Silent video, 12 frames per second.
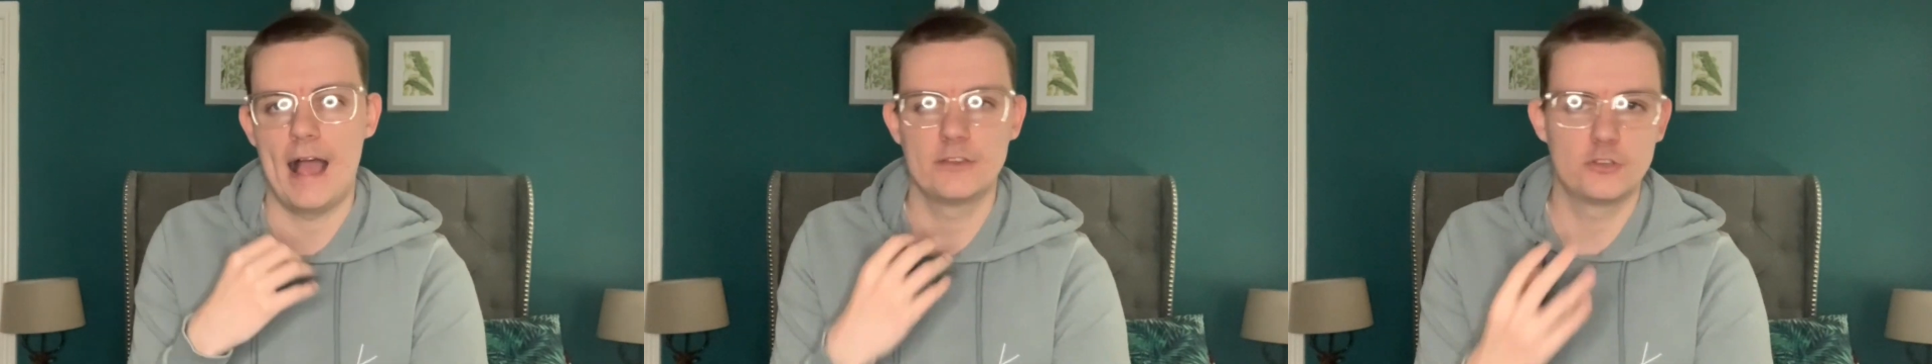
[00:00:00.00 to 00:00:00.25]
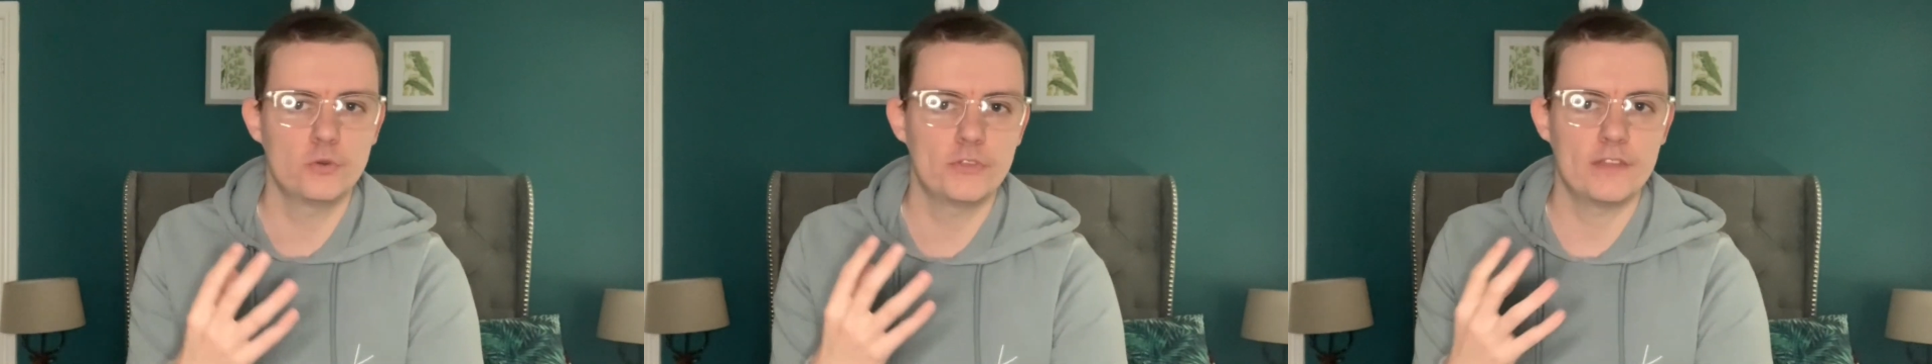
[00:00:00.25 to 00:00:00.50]
I
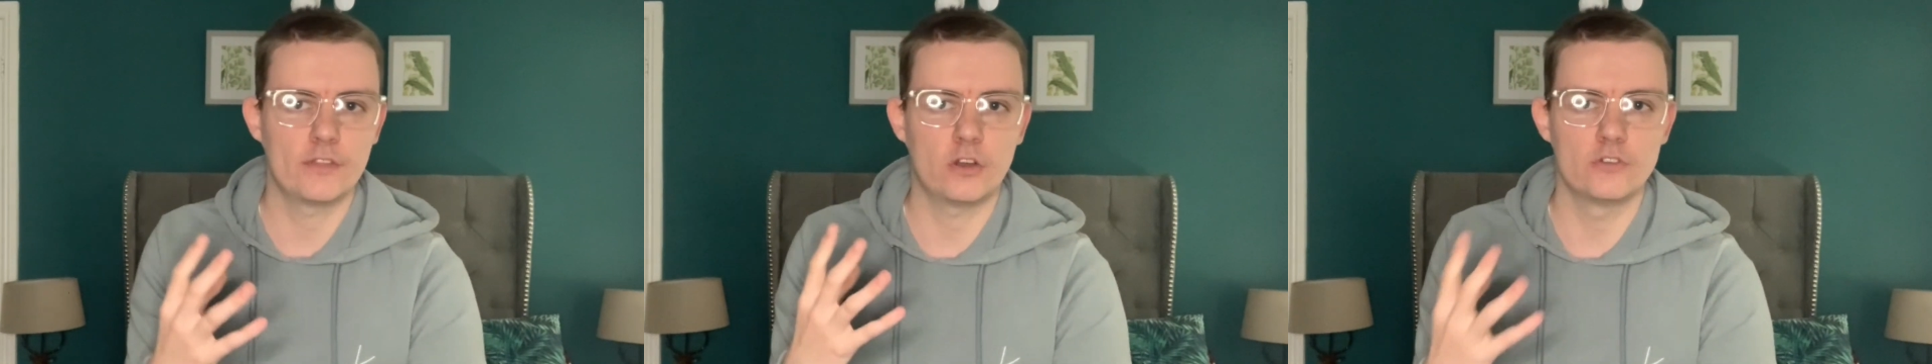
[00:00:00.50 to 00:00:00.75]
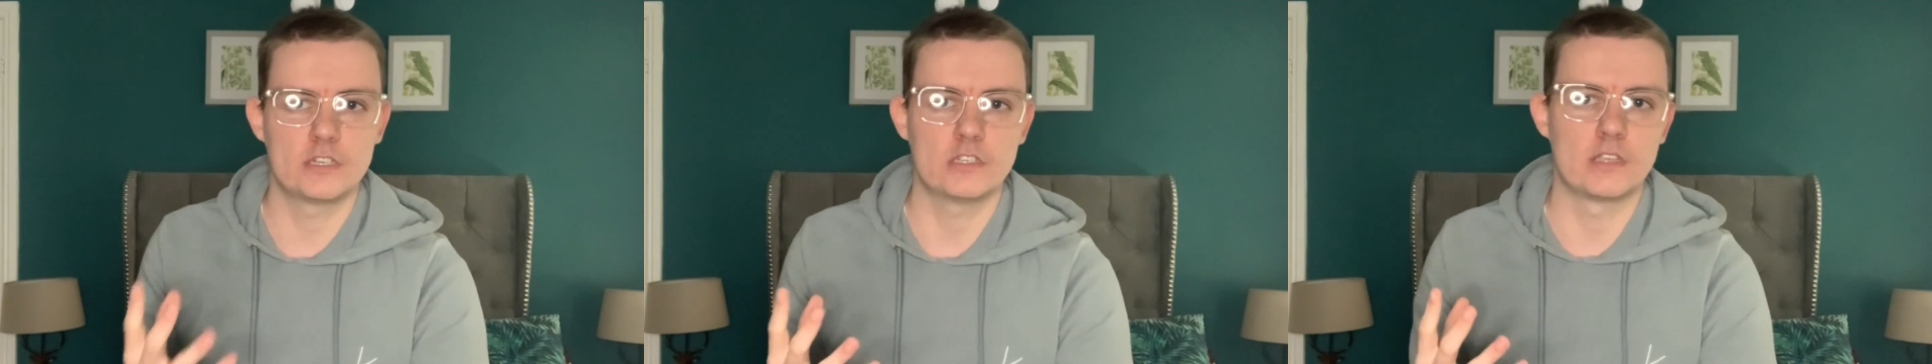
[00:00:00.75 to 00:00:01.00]
do think the
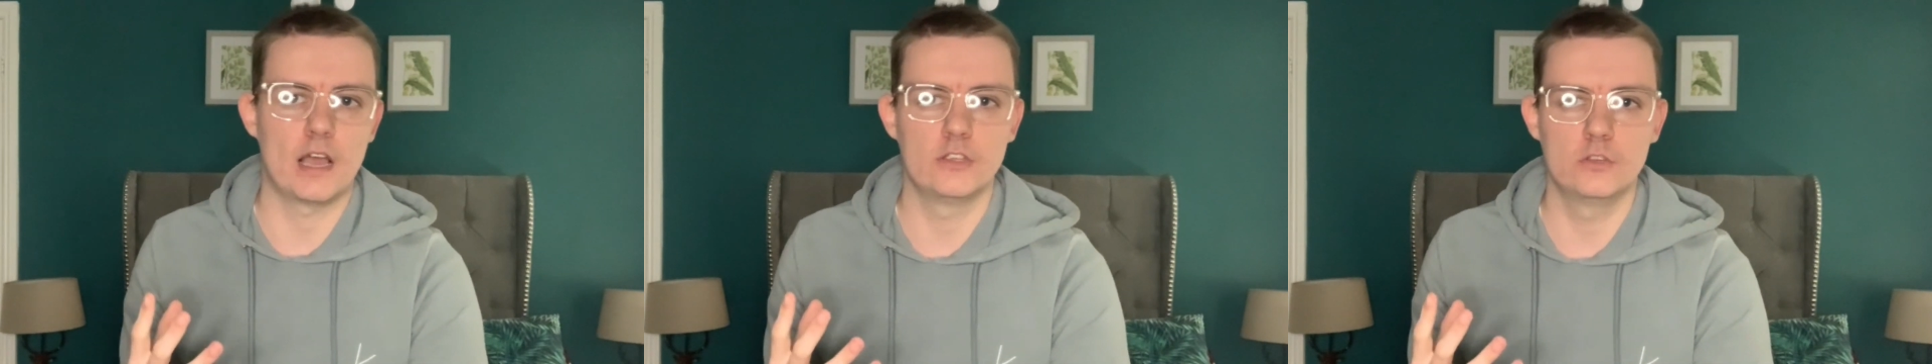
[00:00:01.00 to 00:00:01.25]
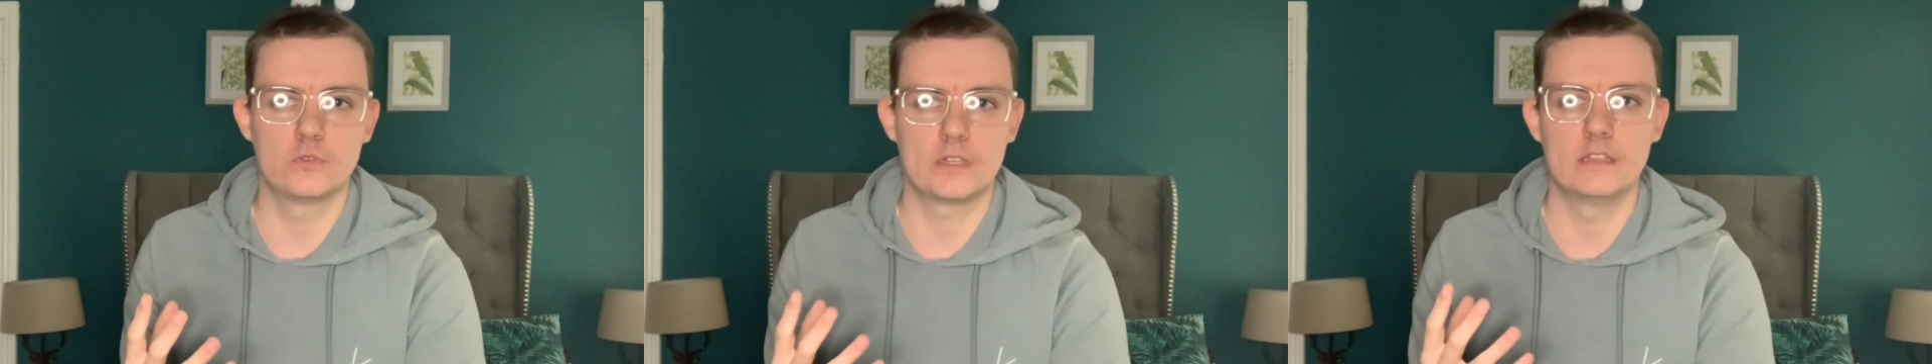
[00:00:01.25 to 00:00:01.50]
conditions I
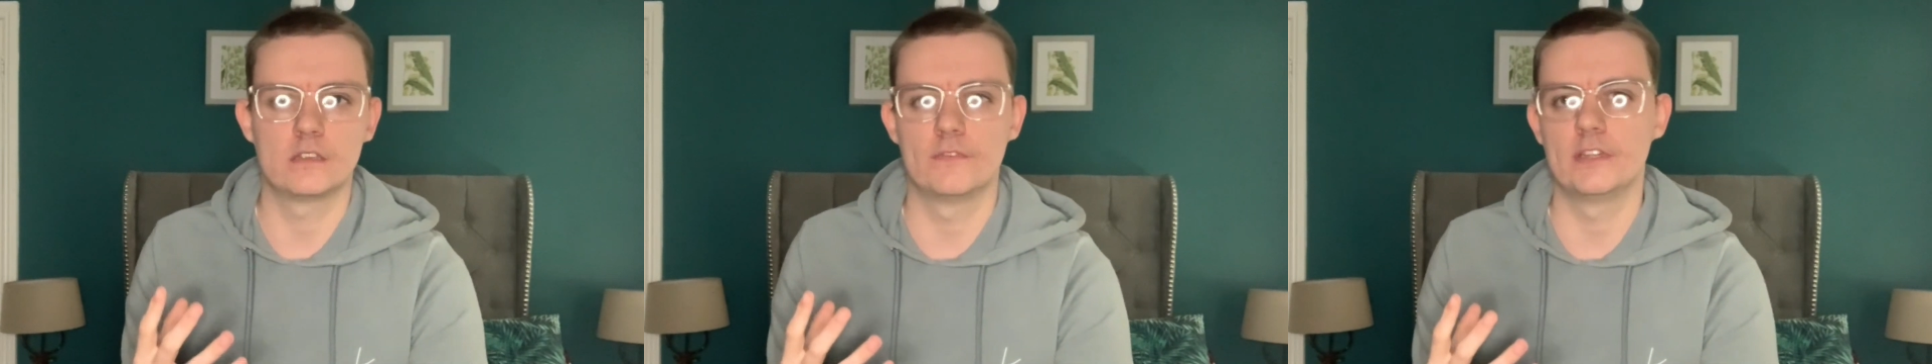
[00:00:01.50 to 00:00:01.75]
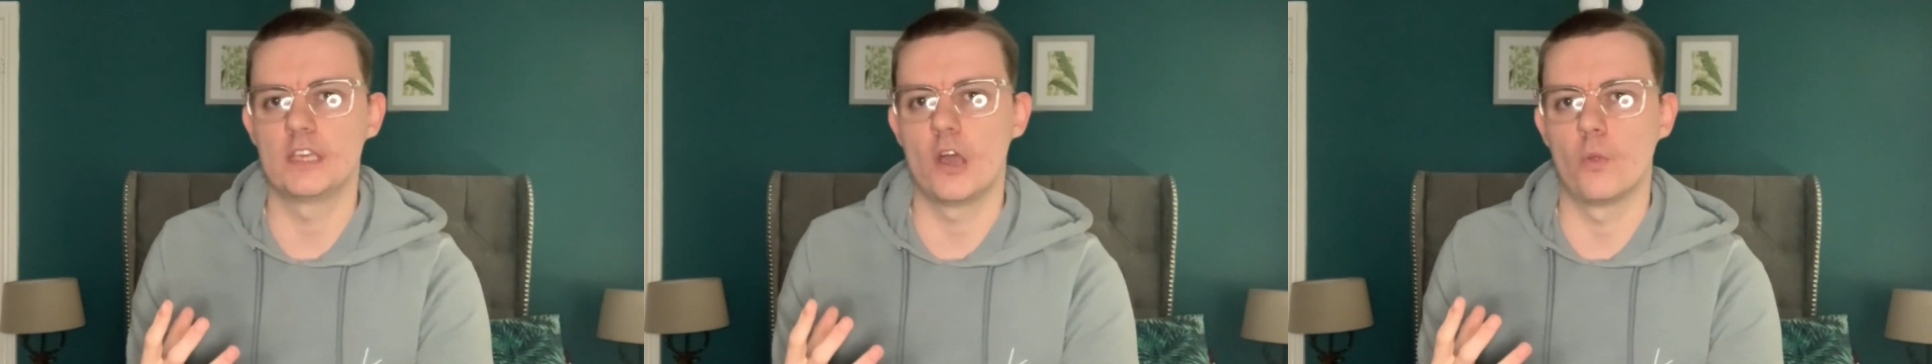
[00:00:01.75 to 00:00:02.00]
used in this
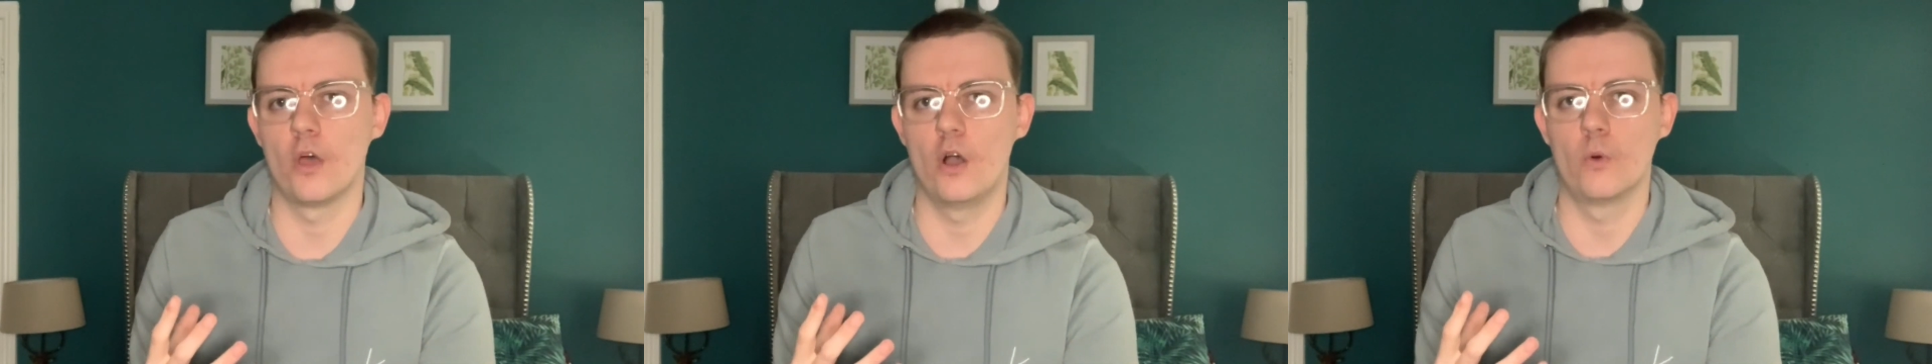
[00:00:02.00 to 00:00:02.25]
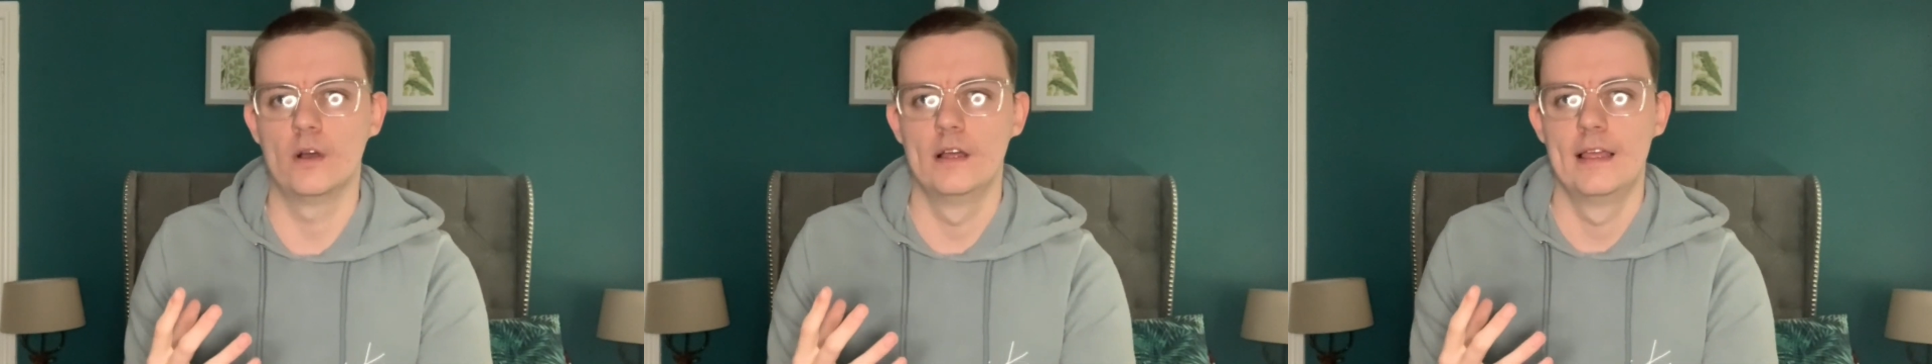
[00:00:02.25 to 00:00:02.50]
video
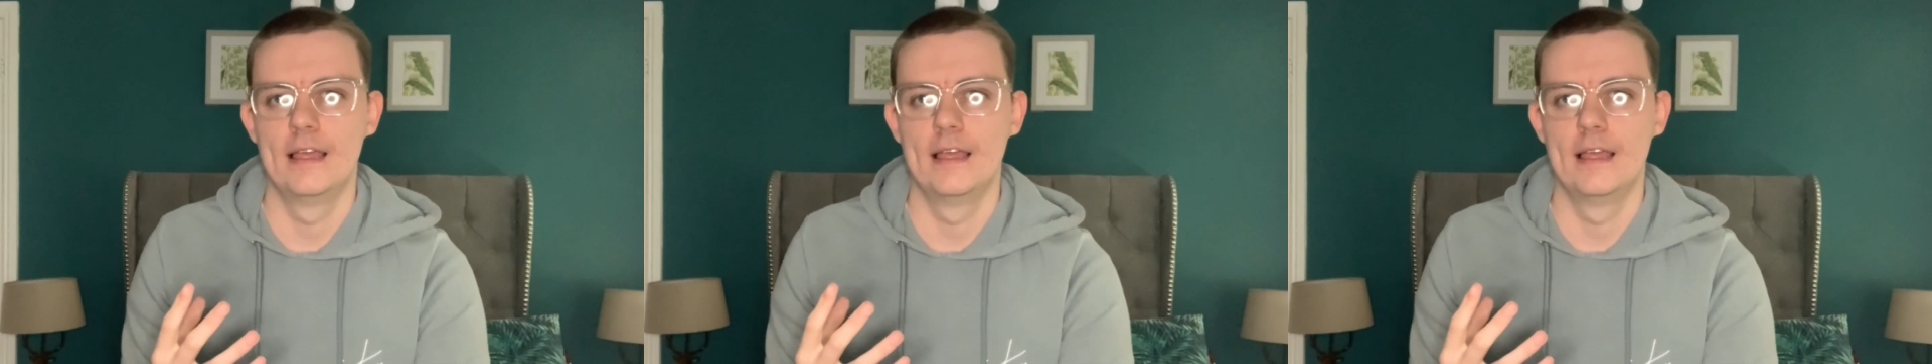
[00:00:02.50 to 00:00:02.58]
though,